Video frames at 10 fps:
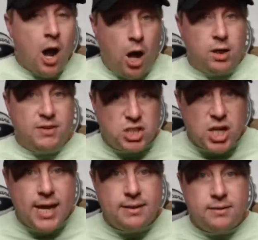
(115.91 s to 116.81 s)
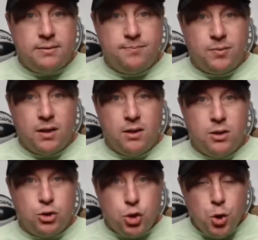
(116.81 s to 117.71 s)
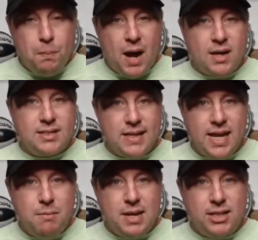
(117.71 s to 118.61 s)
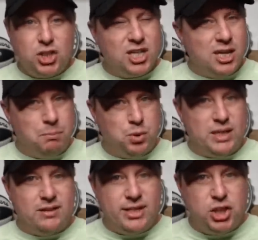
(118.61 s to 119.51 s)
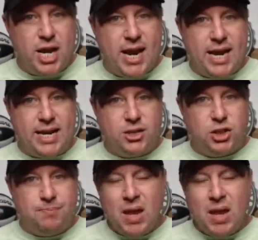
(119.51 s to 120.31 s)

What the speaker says: All of a sudden, Tupac's image completely changed.